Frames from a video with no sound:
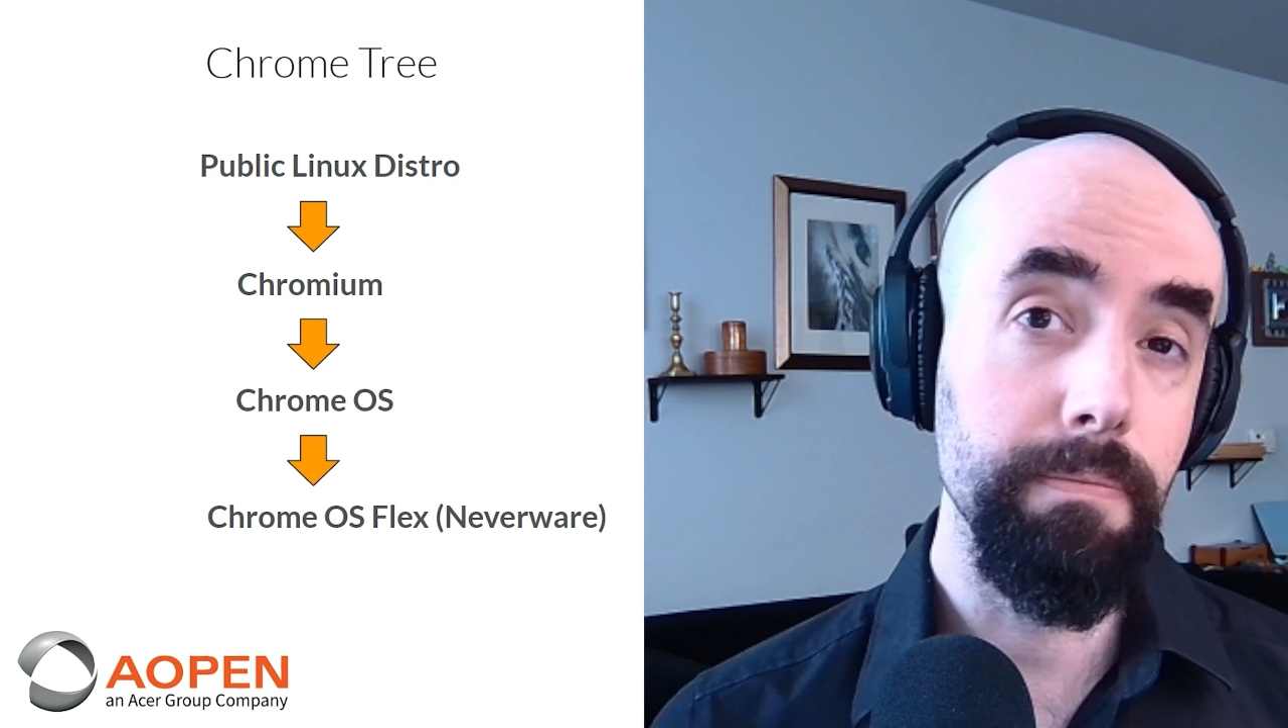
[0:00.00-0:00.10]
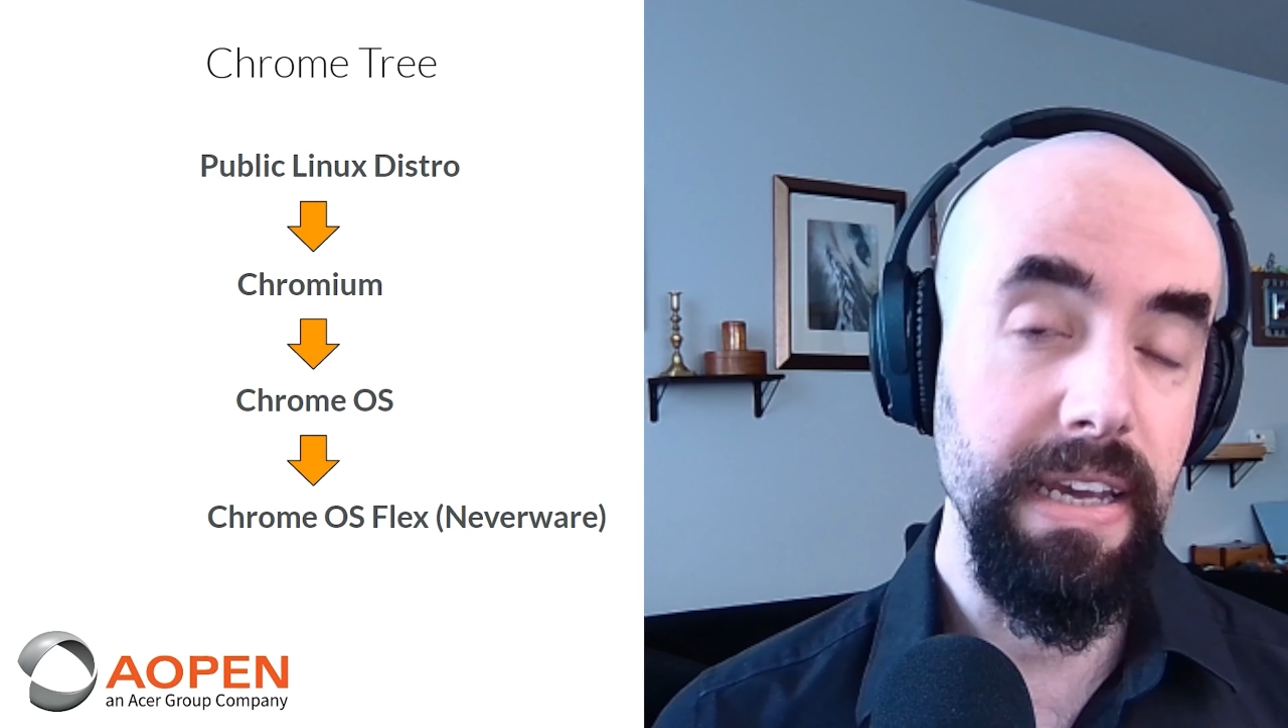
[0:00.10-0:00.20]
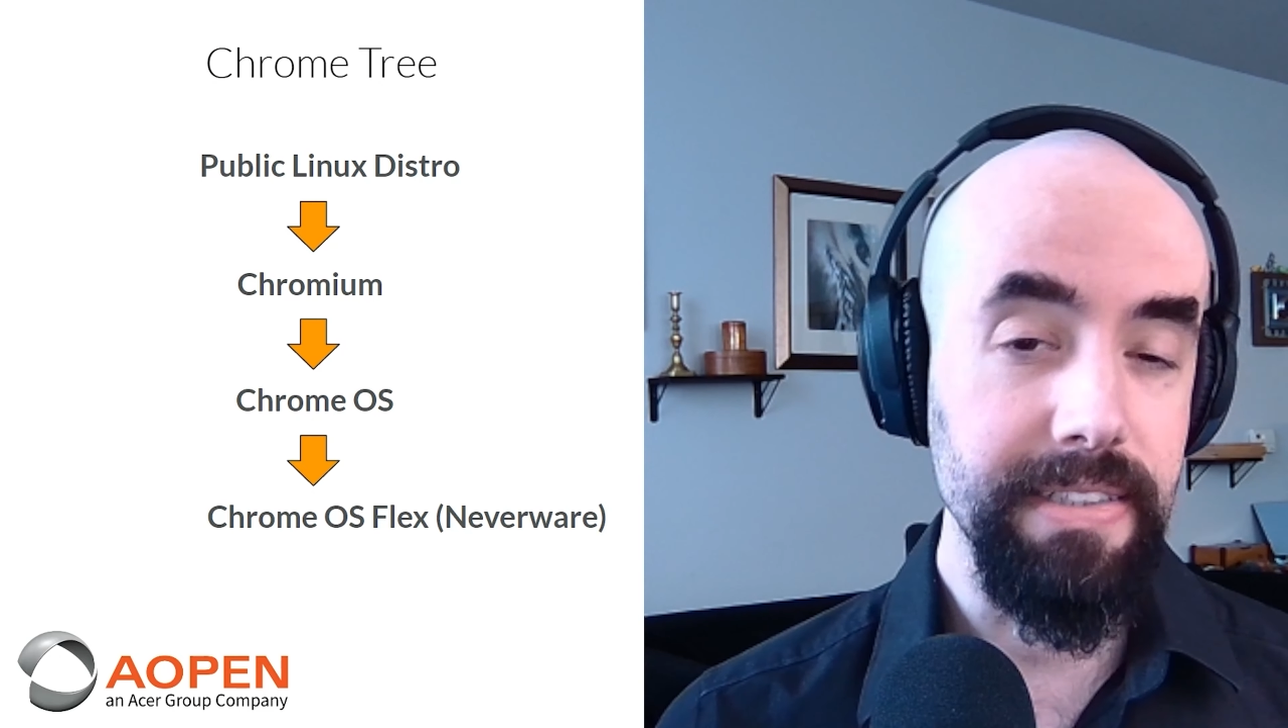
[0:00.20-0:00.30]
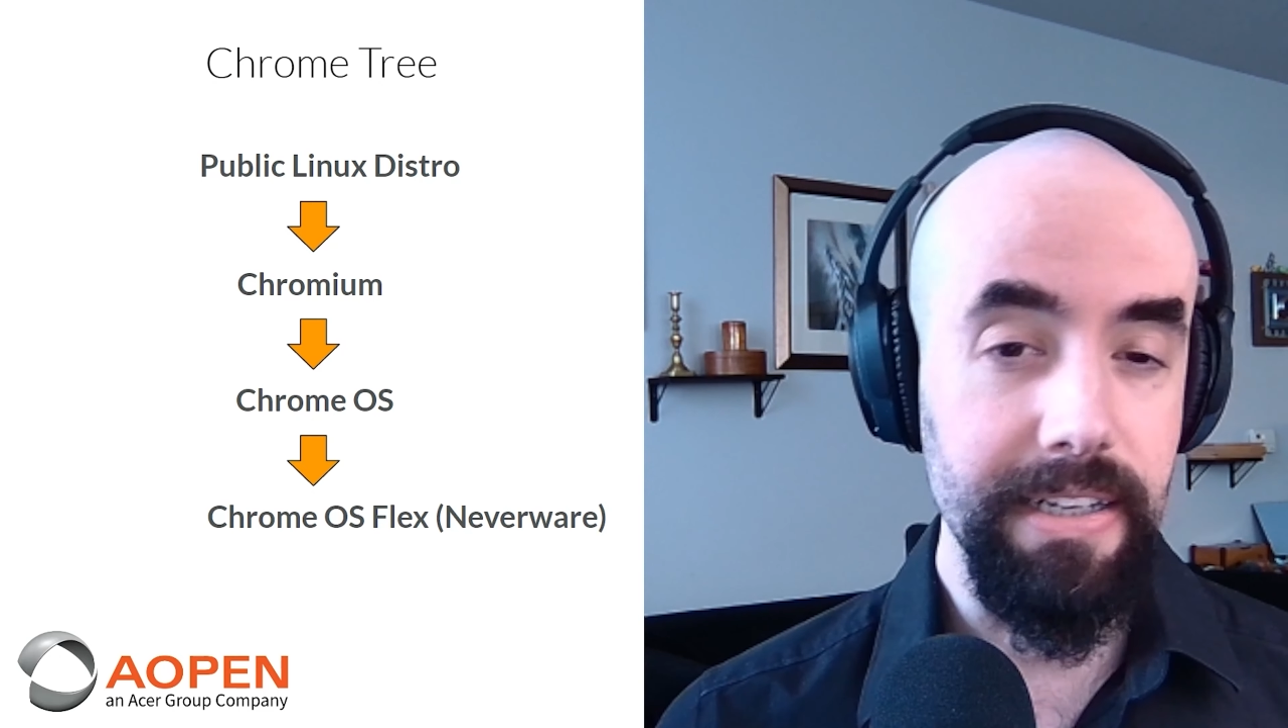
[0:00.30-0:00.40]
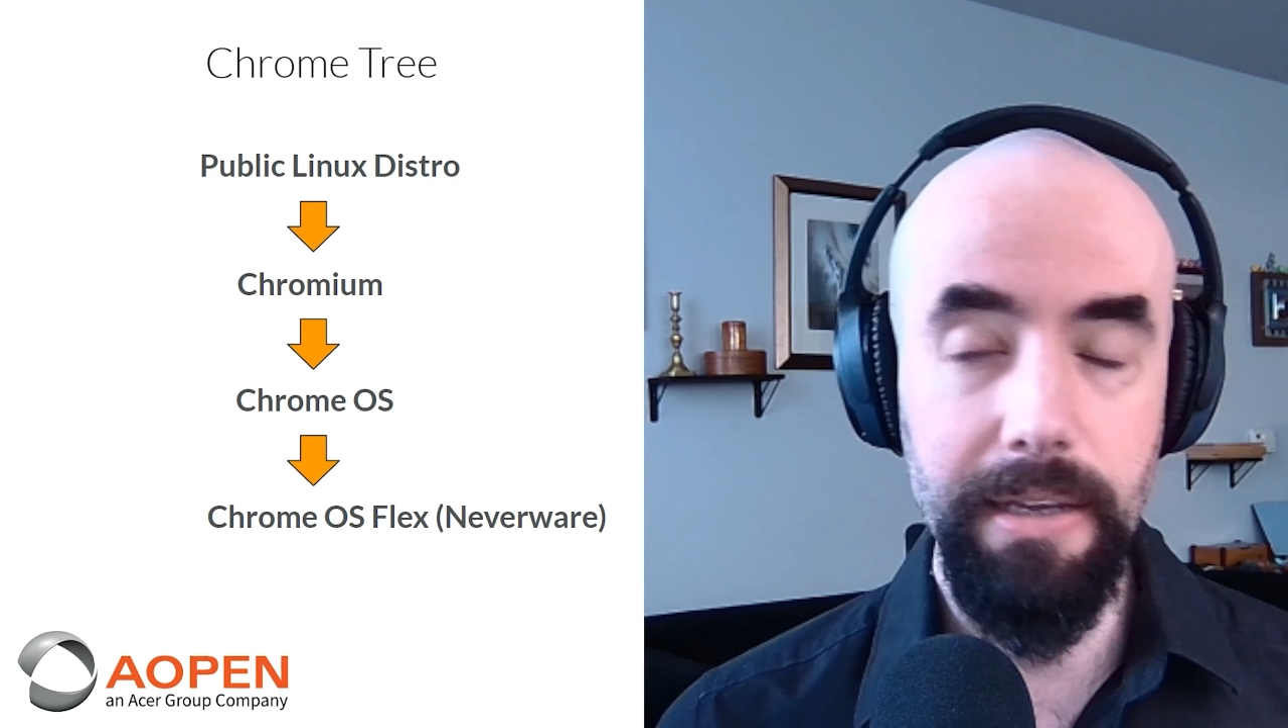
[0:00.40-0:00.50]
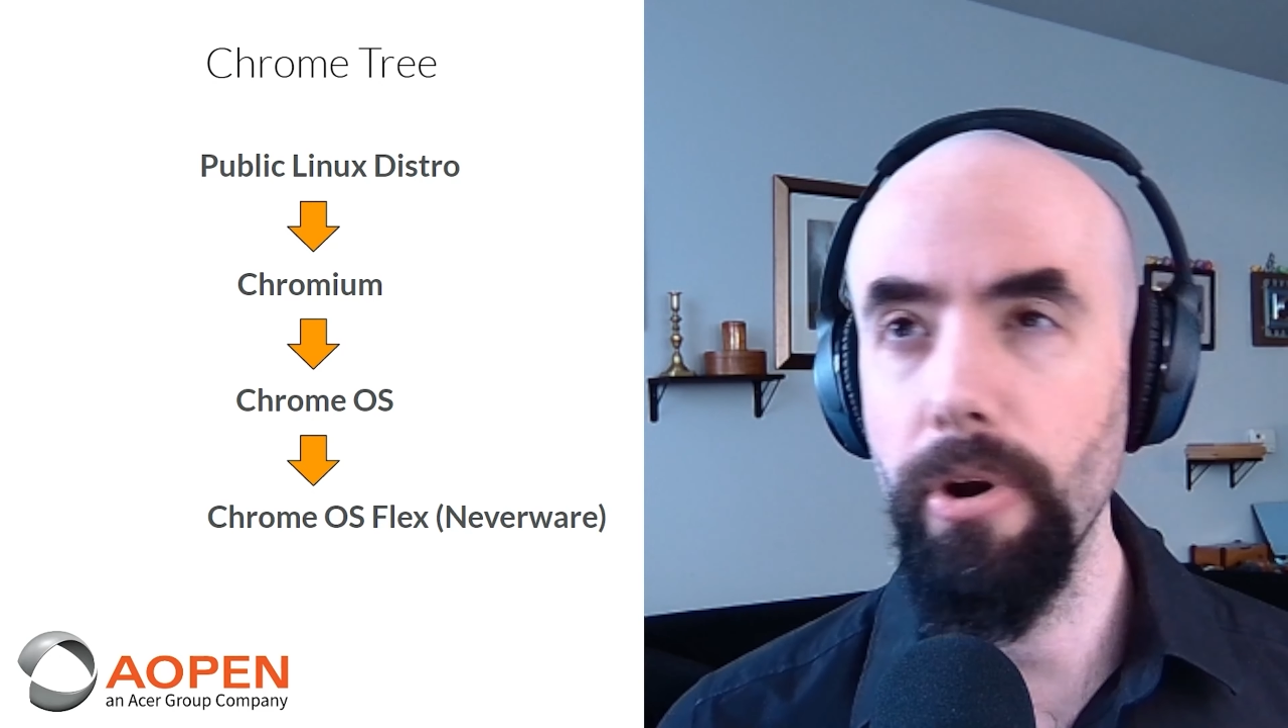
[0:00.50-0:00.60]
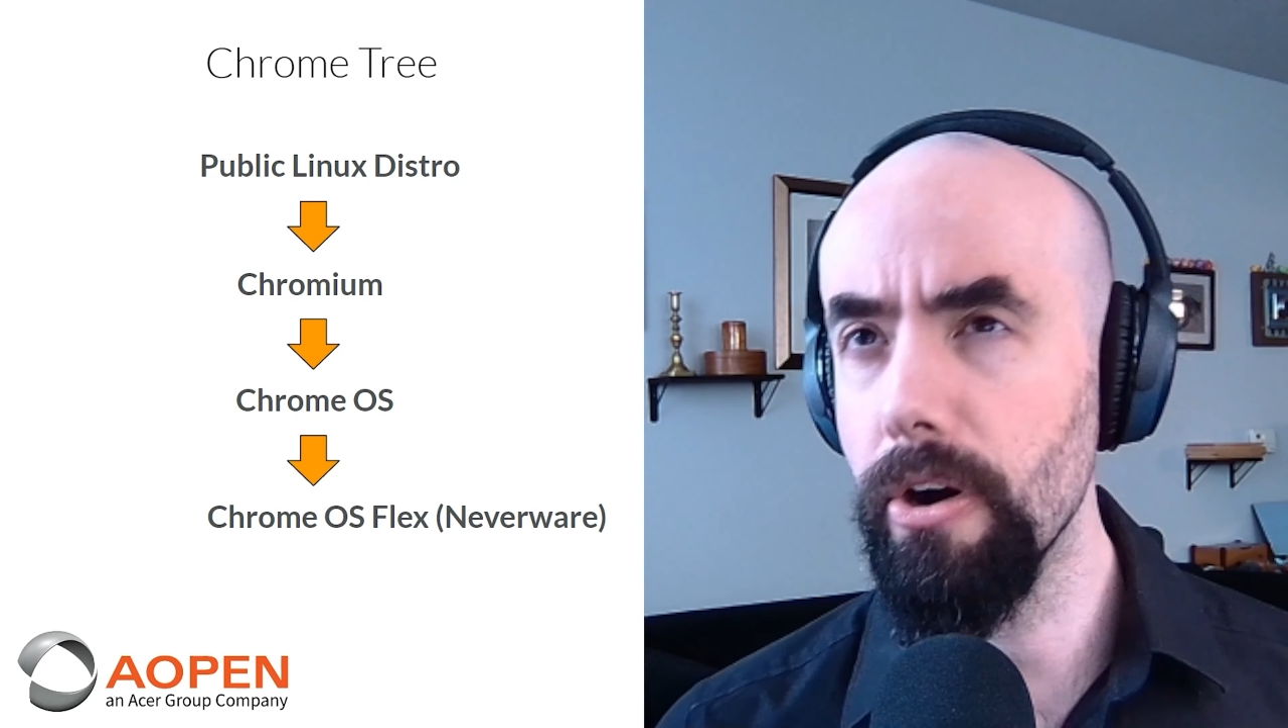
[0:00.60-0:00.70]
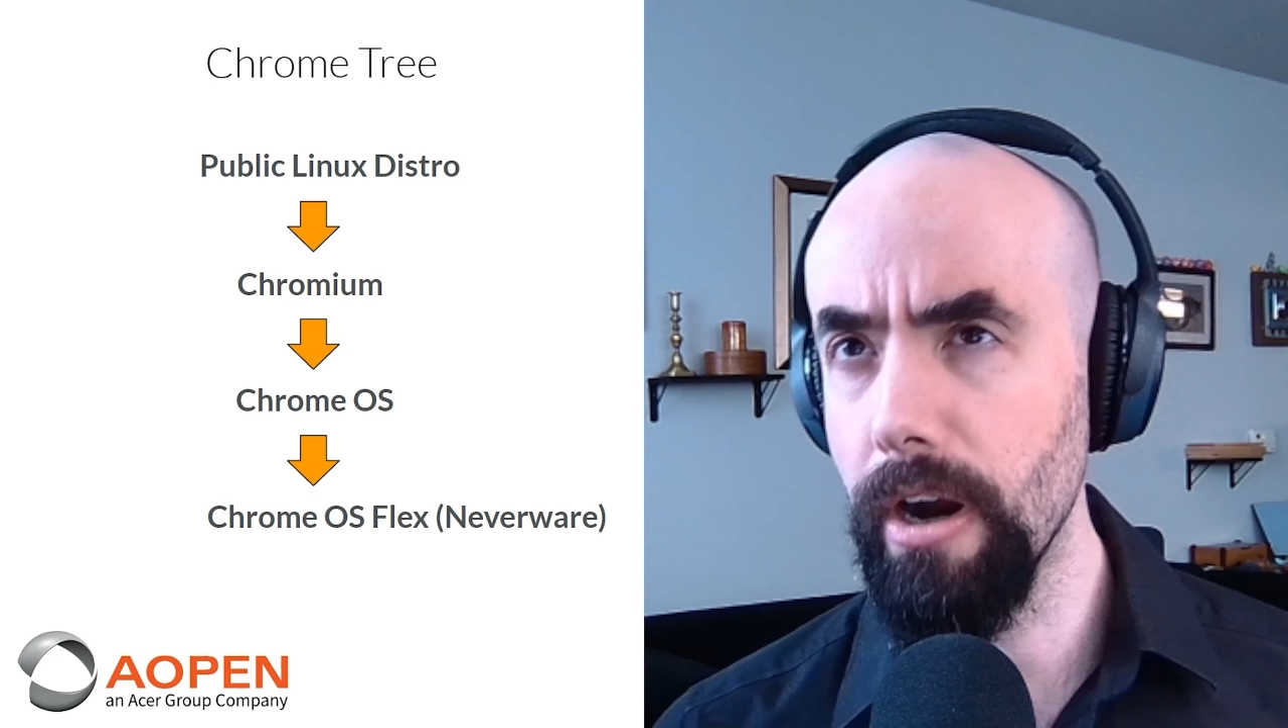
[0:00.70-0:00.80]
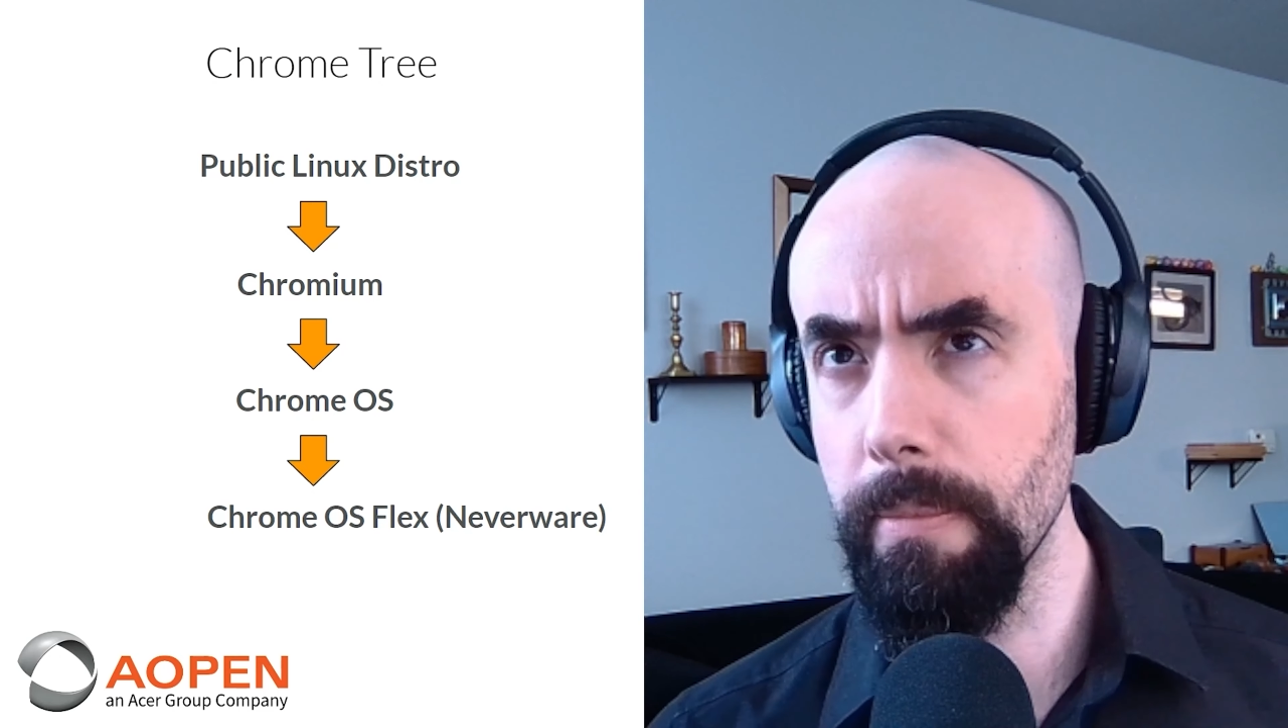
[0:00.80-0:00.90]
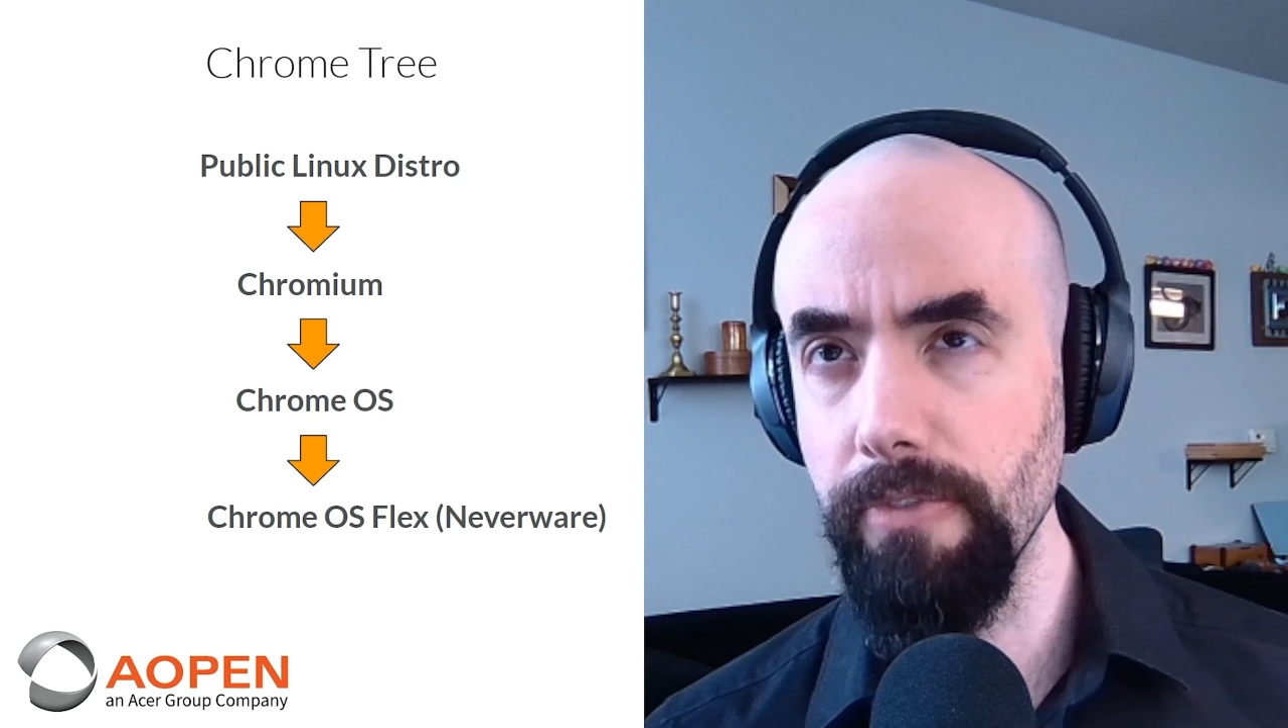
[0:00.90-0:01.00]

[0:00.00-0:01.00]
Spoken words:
basically program